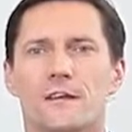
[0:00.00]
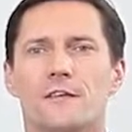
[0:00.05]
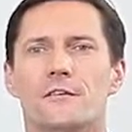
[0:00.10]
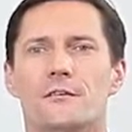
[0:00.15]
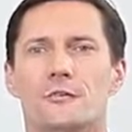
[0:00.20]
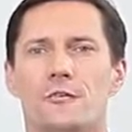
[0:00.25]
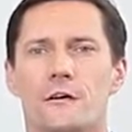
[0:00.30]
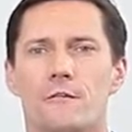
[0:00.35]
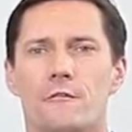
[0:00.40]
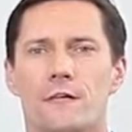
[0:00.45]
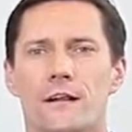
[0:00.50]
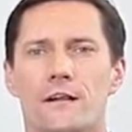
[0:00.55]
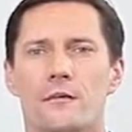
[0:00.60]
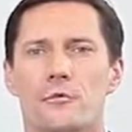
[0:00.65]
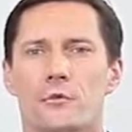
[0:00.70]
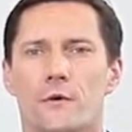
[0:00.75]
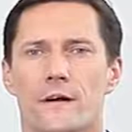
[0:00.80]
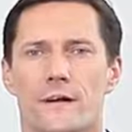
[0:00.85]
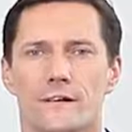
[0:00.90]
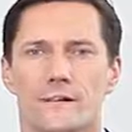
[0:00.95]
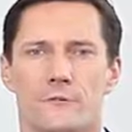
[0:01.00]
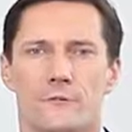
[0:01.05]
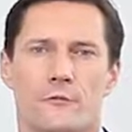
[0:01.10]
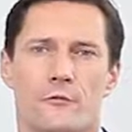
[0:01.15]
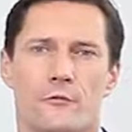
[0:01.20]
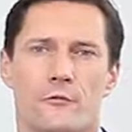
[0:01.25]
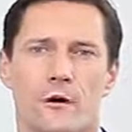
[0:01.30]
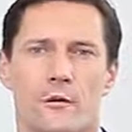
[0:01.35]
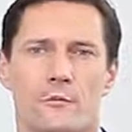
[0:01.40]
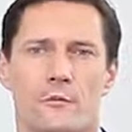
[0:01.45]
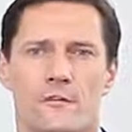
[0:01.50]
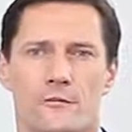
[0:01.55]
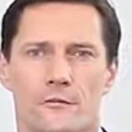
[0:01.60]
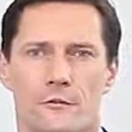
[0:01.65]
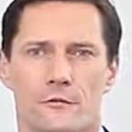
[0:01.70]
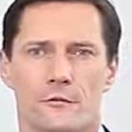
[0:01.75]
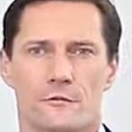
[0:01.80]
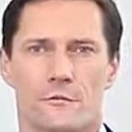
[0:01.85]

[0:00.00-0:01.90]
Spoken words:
to evaluate the performance of a